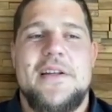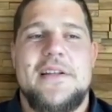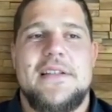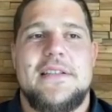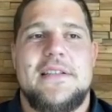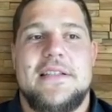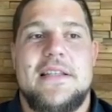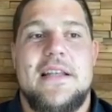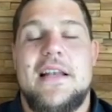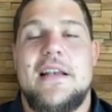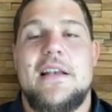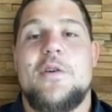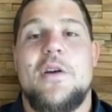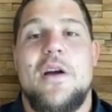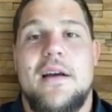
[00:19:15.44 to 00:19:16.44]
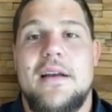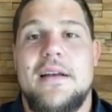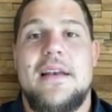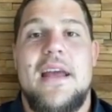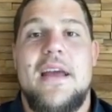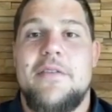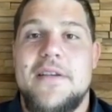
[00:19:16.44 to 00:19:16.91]
it's just, and then you like
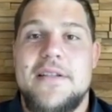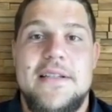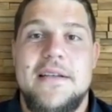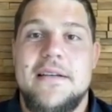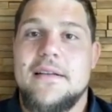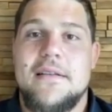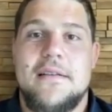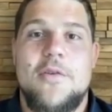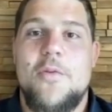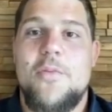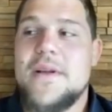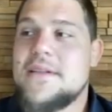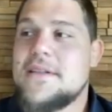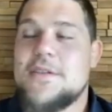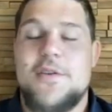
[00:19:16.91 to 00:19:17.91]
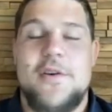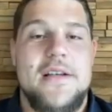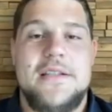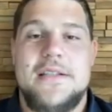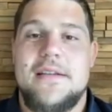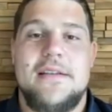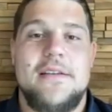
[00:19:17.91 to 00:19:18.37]
in every single combat
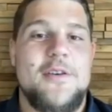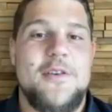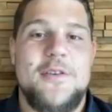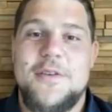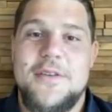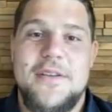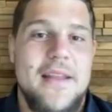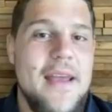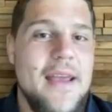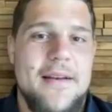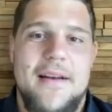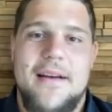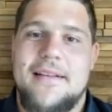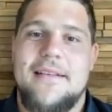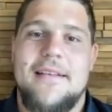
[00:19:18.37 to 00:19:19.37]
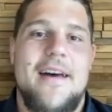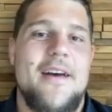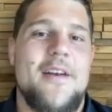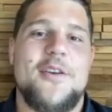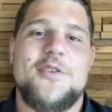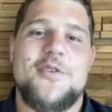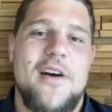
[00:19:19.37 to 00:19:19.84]
situation, they like the
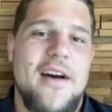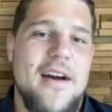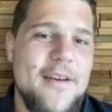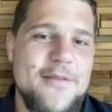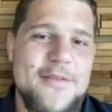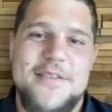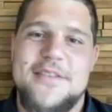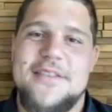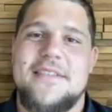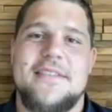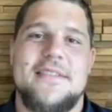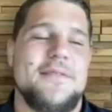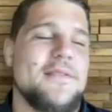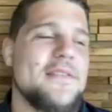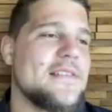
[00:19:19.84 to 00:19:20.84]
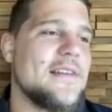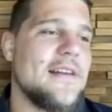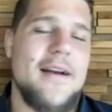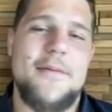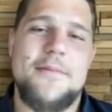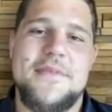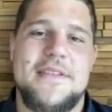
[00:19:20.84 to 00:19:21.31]
line-out drives, the
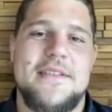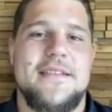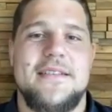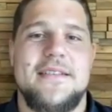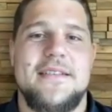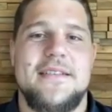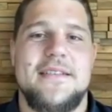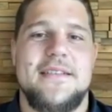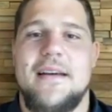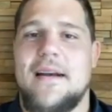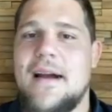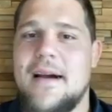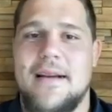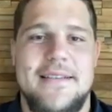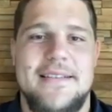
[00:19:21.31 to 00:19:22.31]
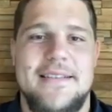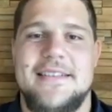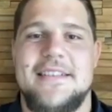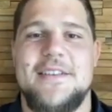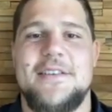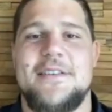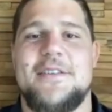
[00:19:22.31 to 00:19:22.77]
scrums, rucks,
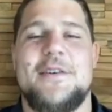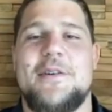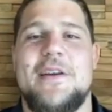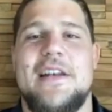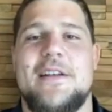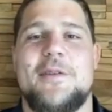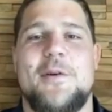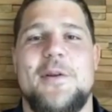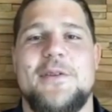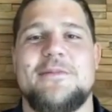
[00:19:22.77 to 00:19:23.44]
you in it all.